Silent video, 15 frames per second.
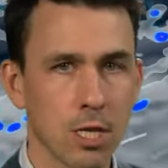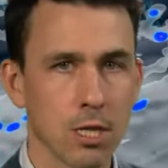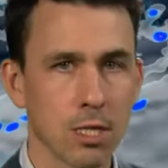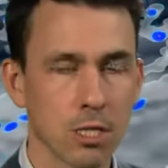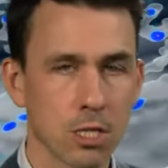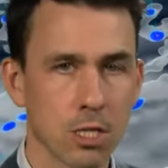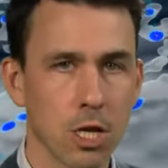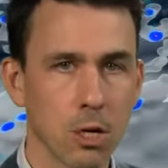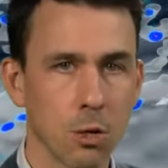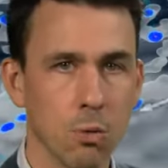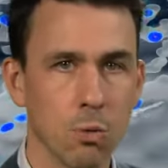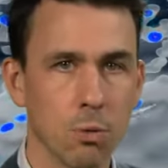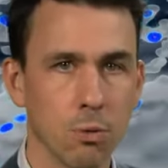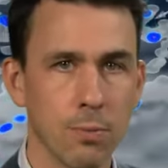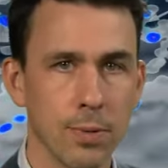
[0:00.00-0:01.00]
the snow
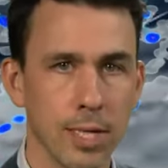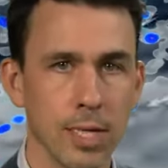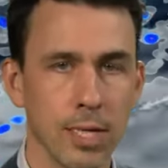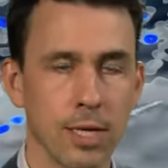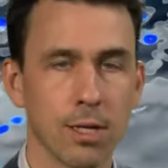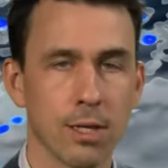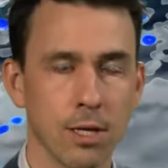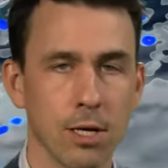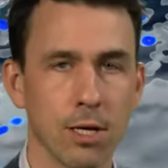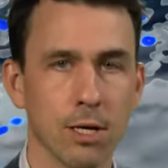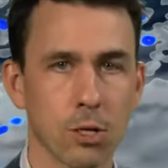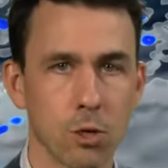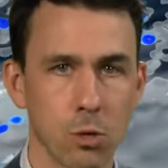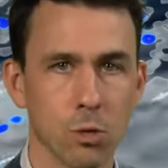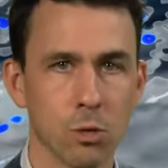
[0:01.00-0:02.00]
will be the
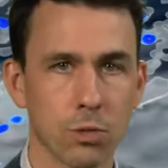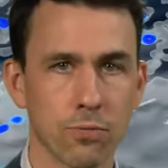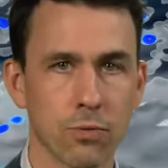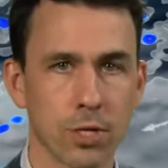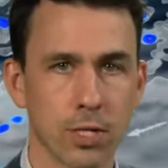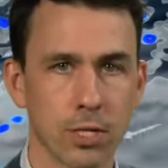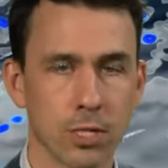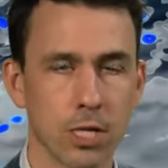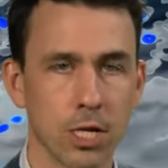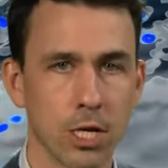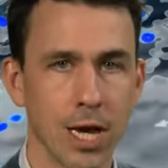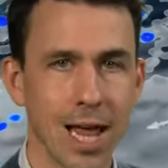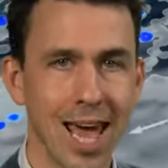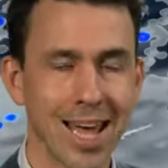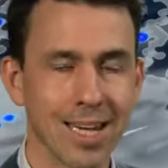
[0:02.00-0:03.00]
cause for
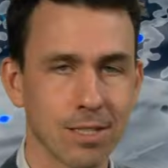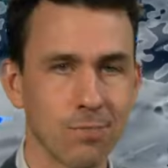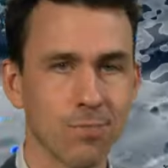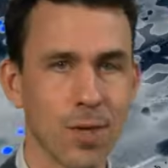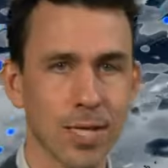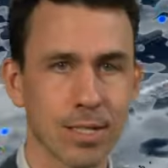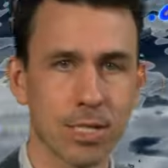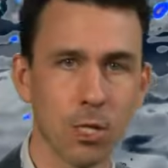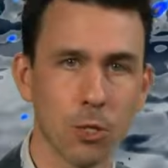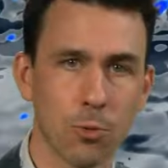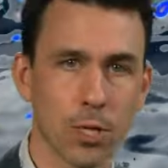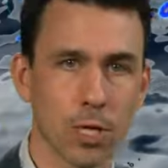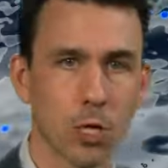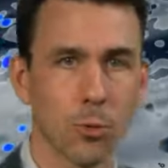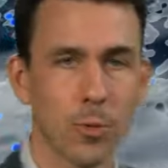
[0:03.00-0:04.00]
concern. And that snow will be
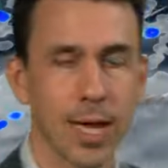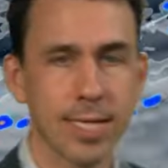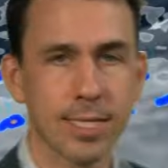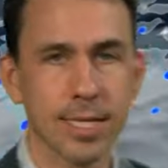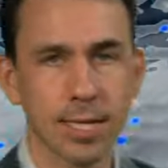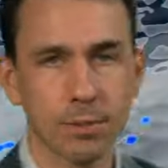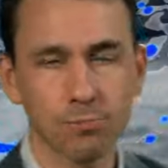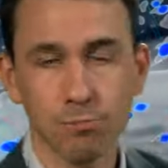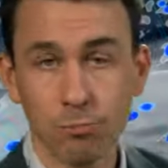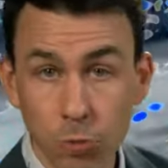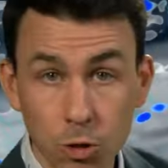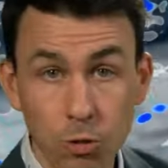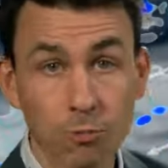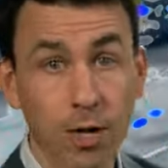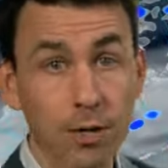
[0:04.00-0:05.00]
accumulating
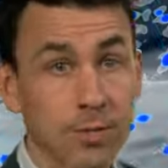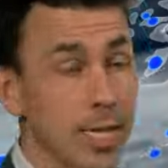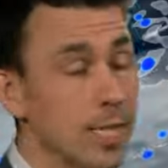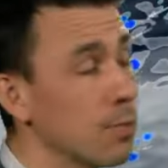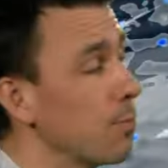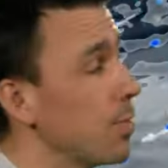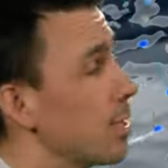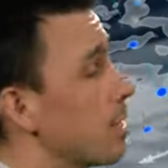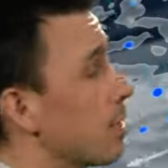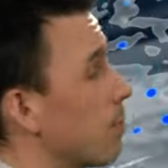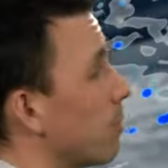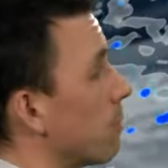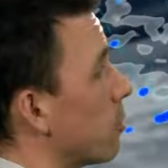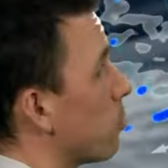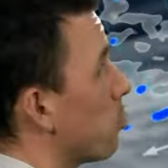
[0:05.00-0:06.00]
2 to 5 centimetres
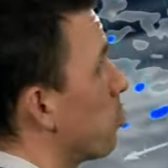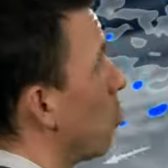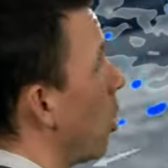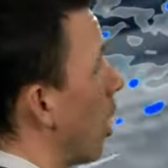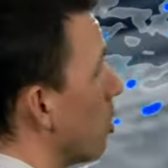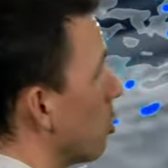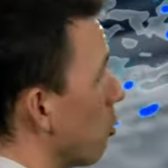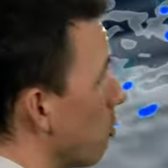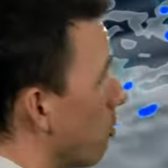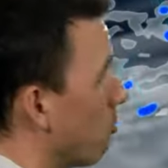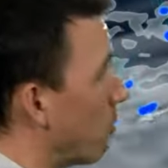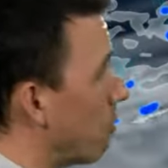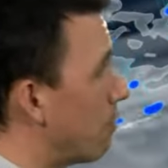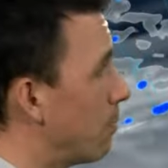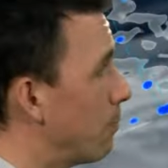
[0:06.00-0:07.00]
above
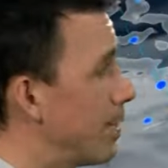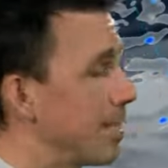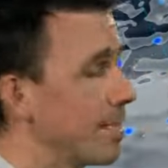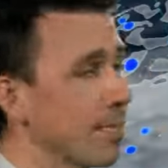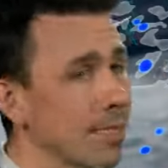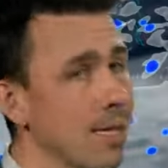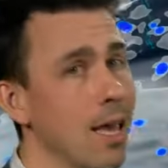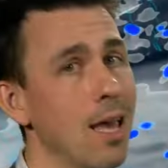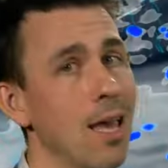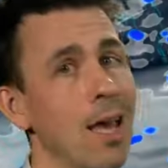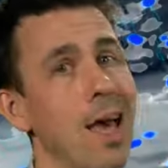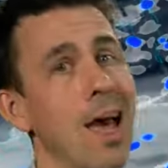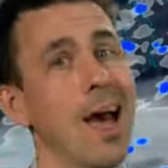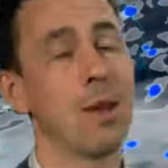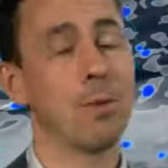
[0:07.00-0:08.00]
250 metres.
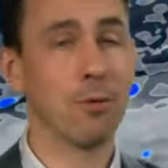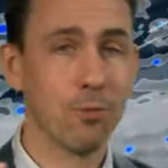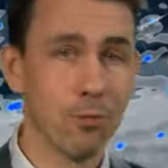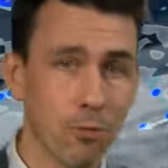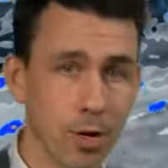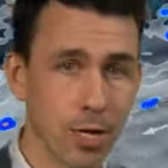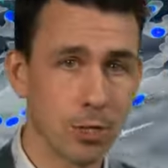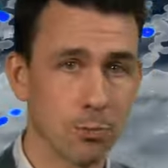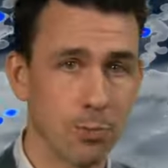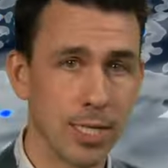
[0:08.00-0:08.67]
And above 300